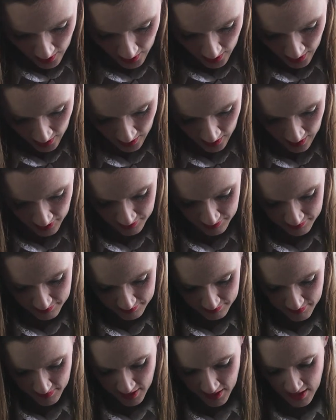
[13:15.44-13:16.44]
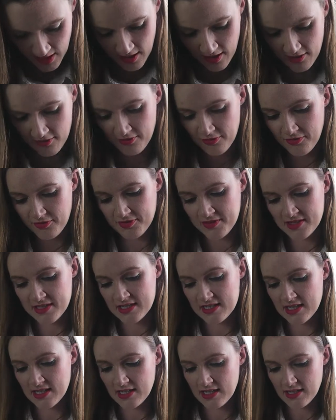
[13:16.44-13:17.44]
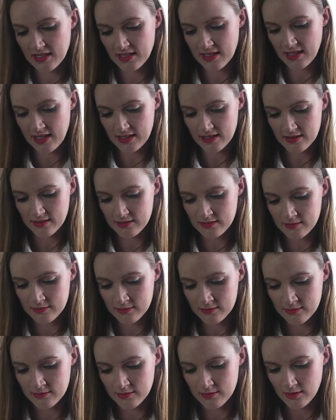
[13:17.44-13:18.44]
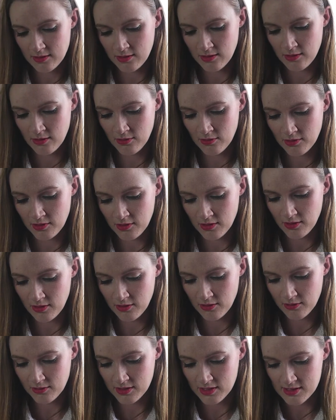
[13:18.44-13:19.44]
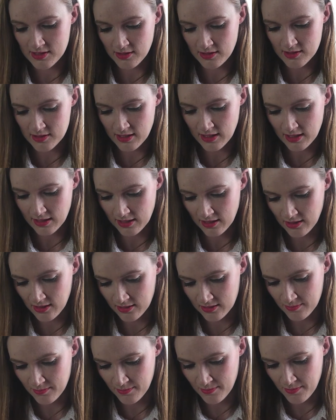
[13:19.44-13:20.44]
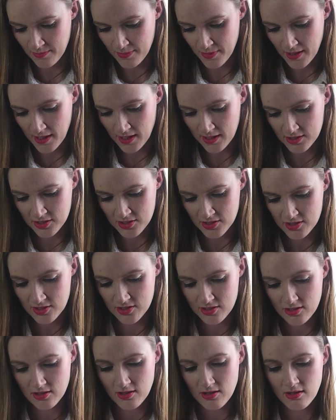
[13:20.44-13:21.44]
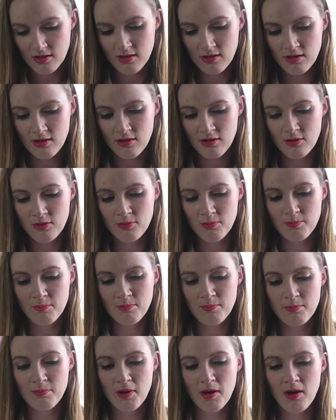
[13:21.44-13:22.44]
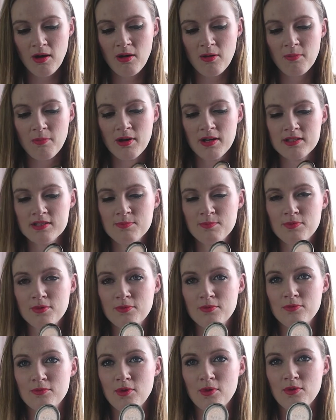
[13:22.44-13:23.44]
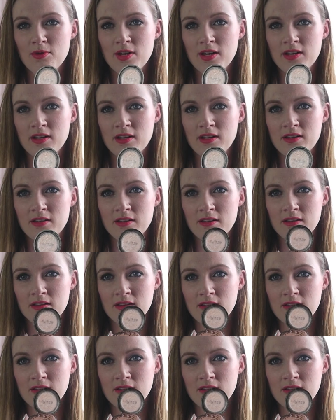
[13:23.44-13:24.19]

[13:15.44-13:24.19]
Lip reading: I have Stila Kitten. Oh no, this looks like it got bashed. Oh, bomb, it's broken.